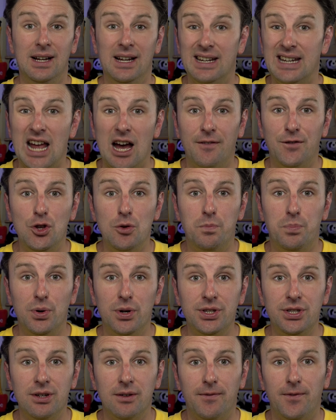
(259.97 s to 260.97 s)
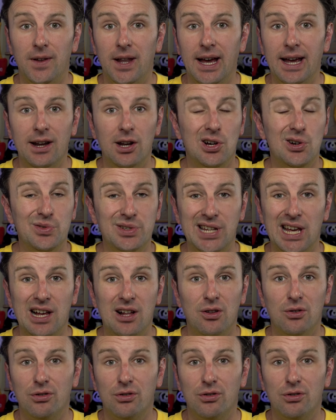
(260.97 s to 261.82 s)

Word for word: Now, if you booked your flight, hotel,